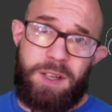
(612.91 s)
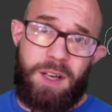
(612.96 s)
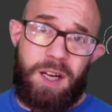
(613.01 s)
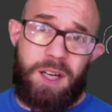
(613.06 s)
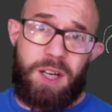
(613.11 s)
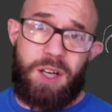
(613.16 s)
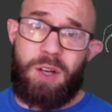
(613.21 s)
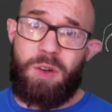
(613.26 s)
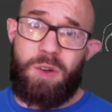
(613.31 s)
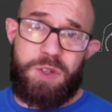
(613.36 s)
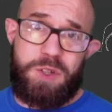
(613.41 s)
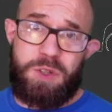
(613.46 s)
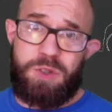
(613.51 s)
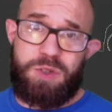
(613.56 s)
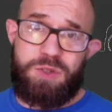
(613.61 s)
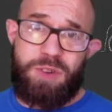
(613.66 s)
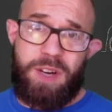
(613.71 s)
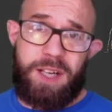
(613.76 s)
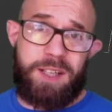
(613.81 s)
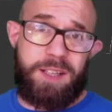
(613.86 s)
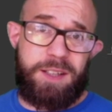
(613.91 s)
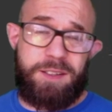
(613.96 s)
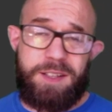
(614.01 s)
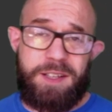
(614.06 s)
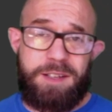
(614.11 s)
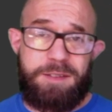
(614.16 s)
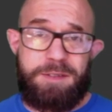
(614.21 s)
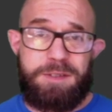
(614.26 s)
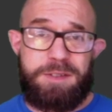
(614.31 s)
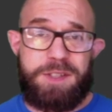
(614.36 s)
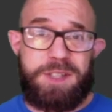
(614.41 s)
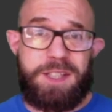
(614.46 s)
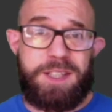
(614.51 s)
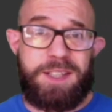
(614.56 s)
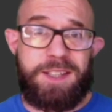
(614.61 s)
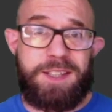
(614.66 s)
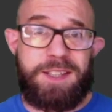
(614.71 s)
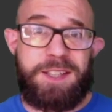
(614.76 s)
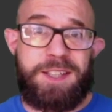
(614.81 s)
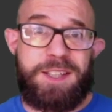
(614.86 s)
A colossal dragon. I don't know if you've seen
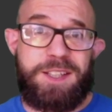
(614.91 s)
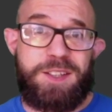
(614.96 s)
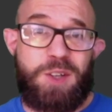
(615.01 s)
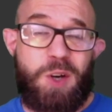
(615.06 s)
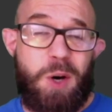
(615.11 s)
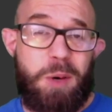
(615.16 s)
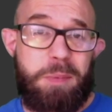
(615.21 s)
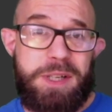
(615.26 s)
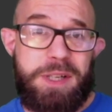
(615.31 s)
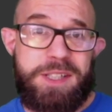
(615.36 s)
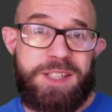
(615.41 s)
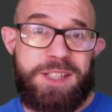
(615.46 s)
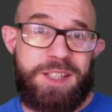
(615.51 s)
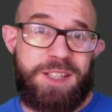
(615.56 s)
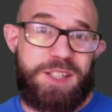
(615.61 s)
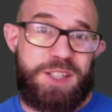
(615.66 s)
the Hobbit.